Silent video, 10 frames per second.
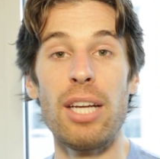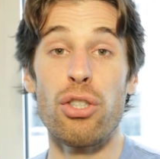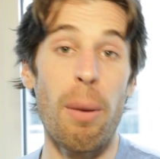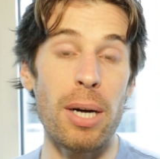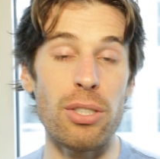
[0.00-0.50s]

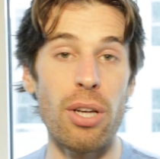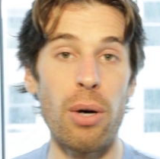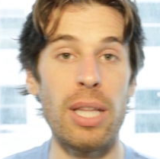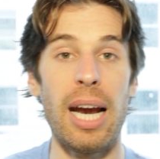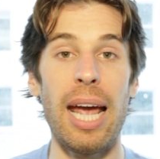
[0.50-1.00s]
So much
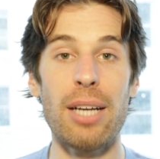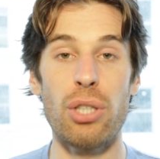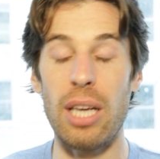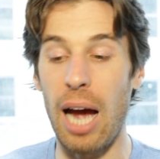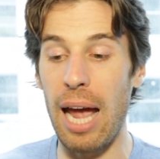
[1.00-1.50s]
so that
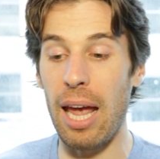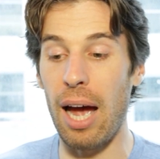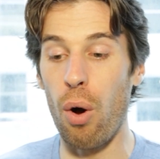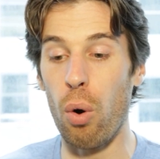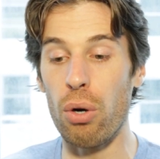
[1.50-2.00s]
I
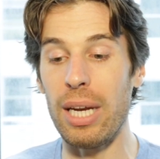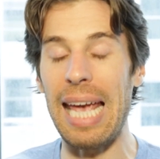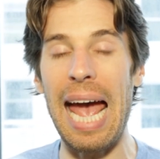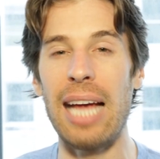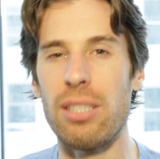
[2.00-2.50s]
already
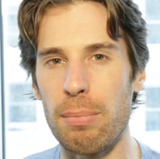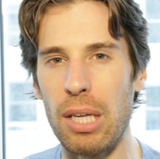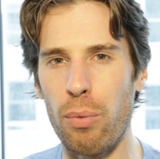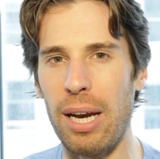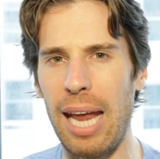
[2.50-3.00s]
had
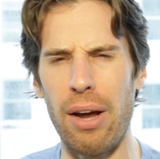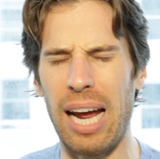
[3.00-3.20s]
something written out.